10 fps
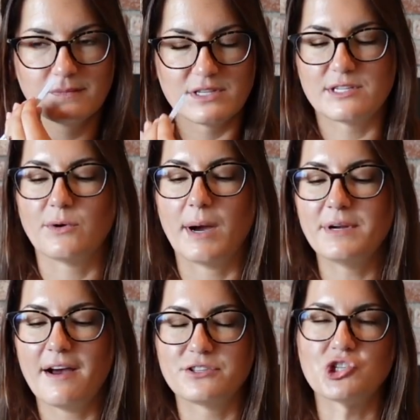So I'm
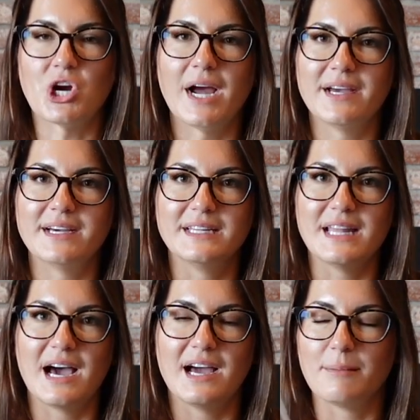gonna have to try it in
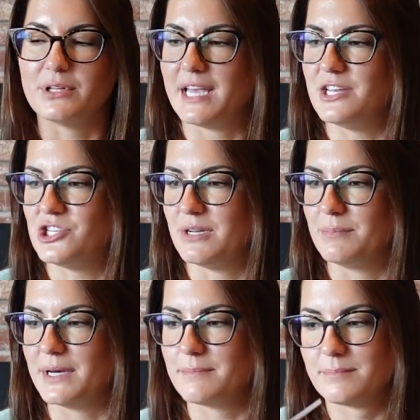that application,
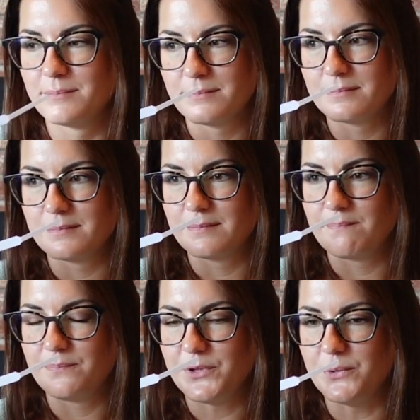but
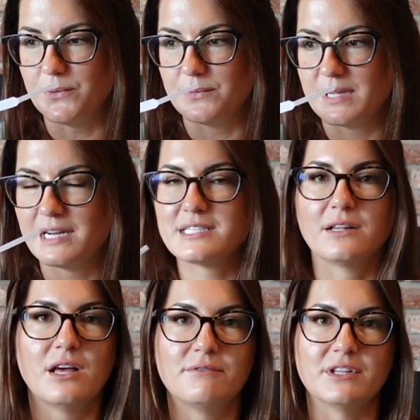ew, that is a
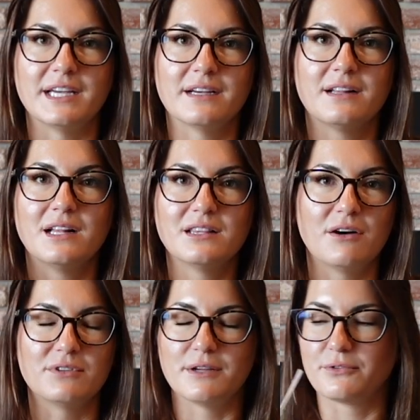
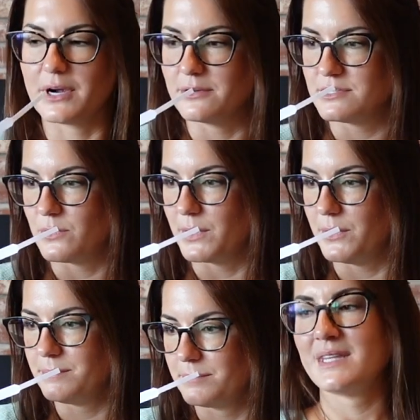lovely fragrance
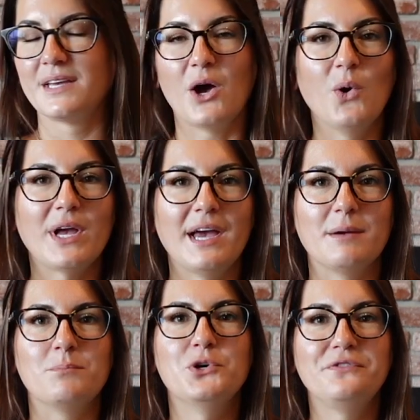oil. Okay,
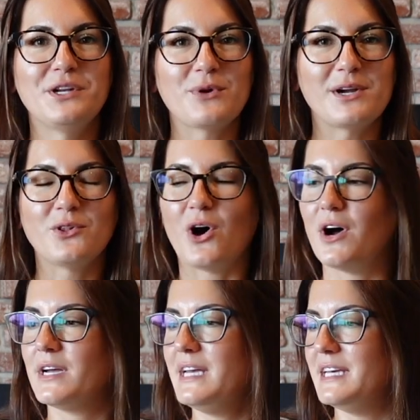moving right
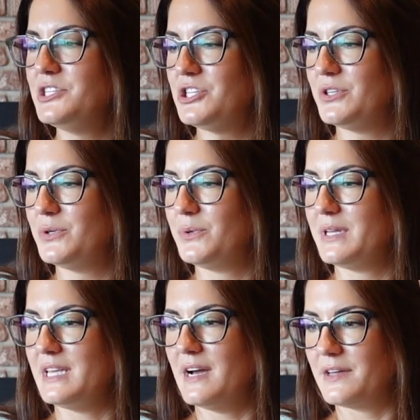along into
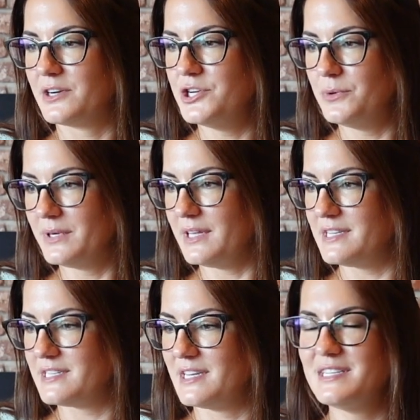the other new
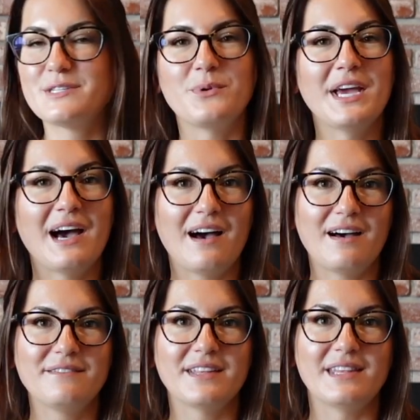releases, we
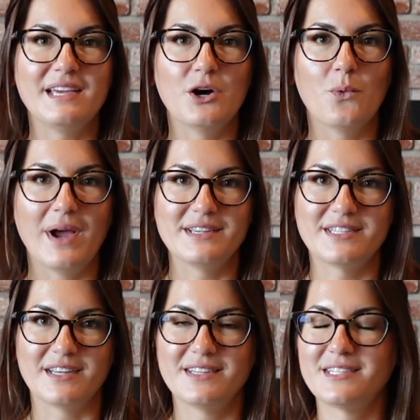have the
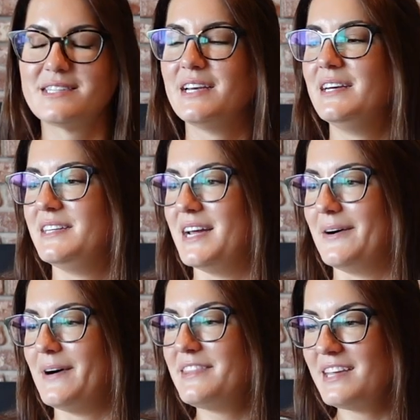Oasis.
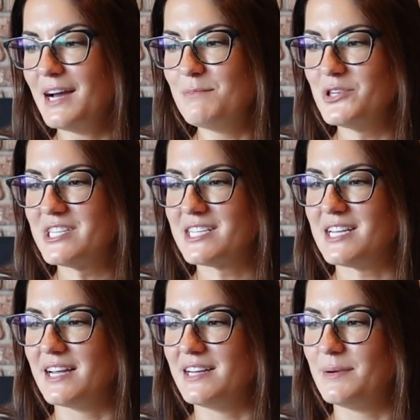Now, I think I'm most
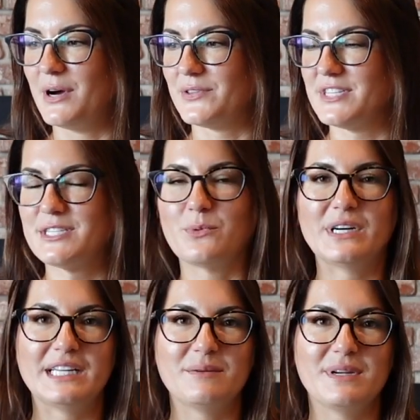excited about this
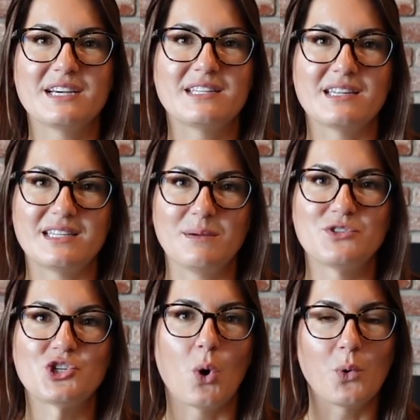one because it
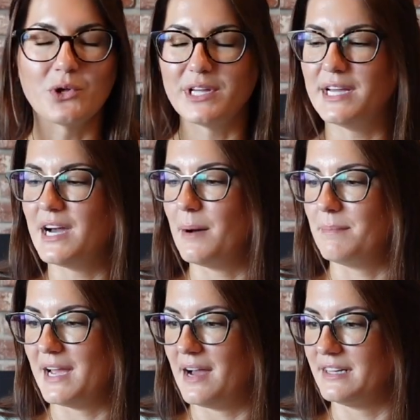seems totally up
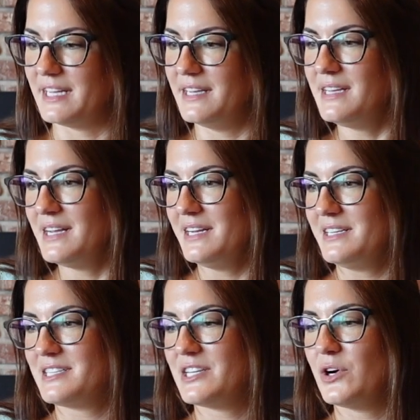my alley.
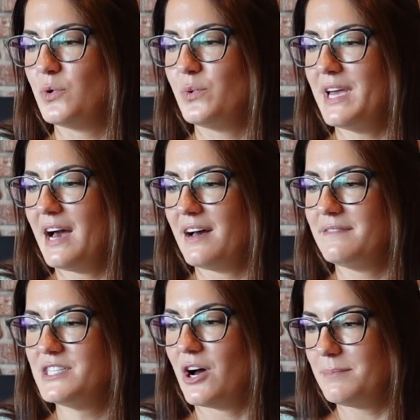So we
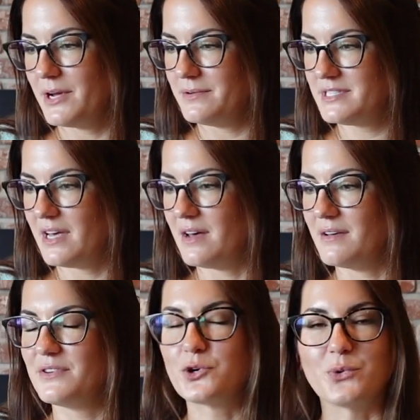have top notes
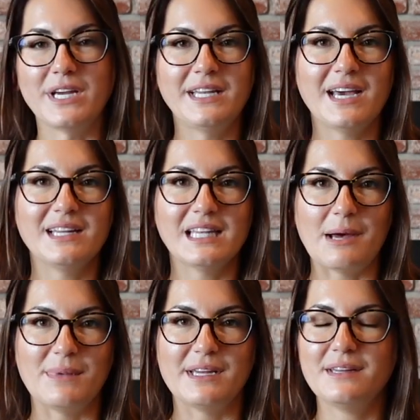of green and
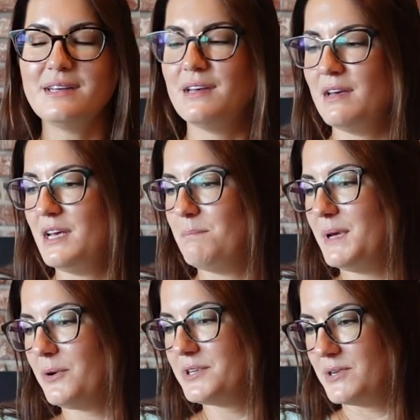lemon,
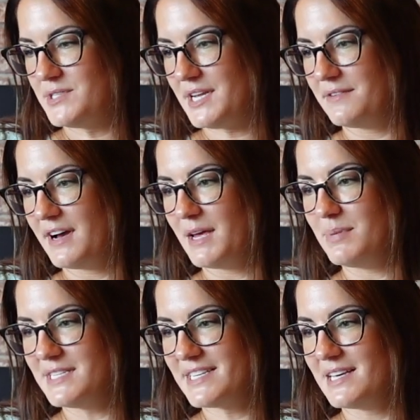middle notes of
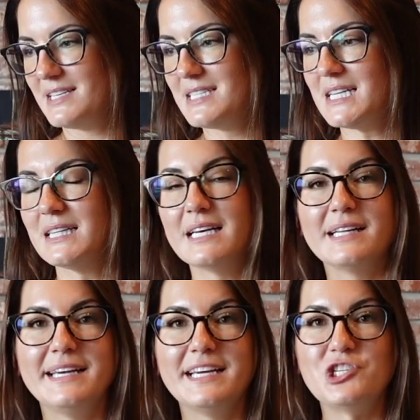hibiscus,
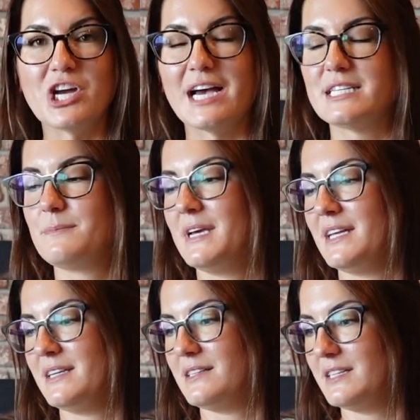lily,
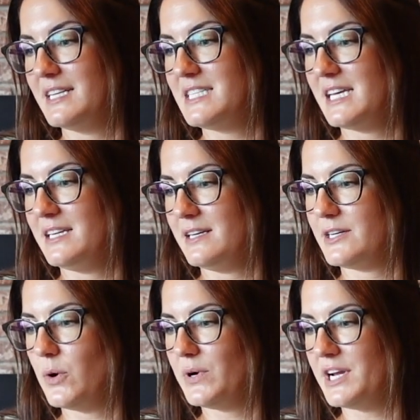jasmine, linden,
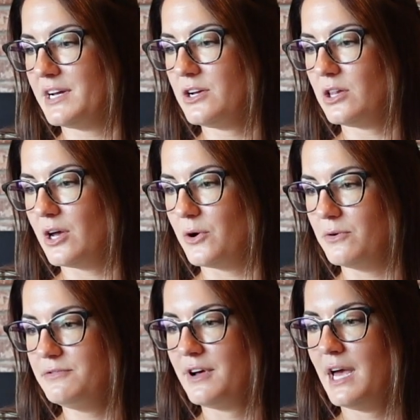coconut, and
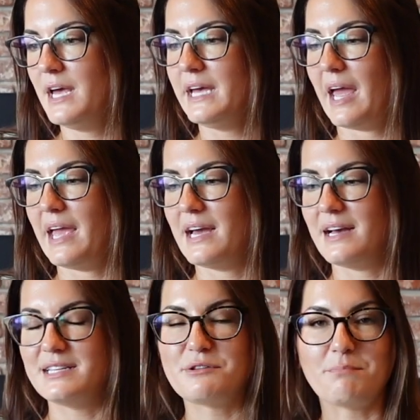clove,
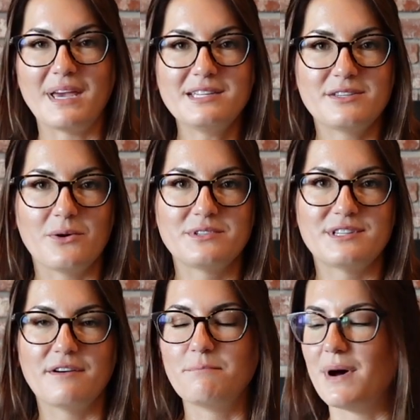and base notes
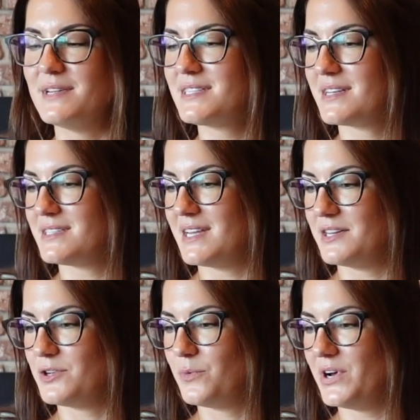of musk,
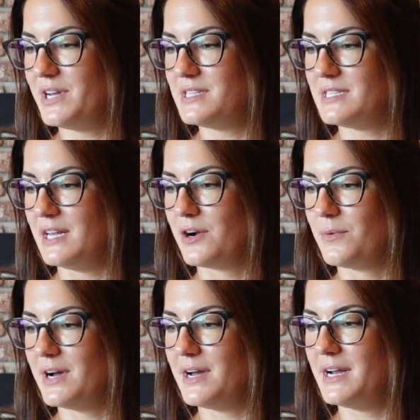sandalwood,
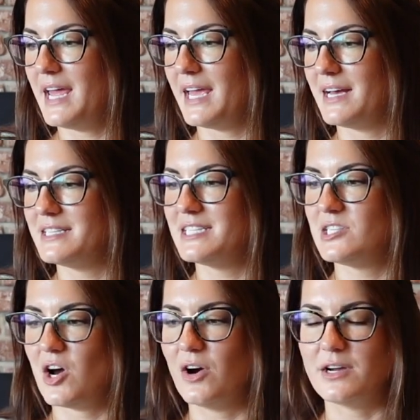cedarwood, and
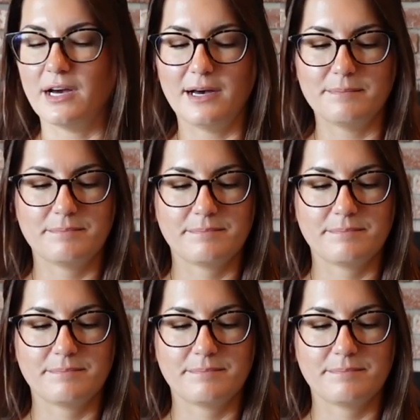tonka.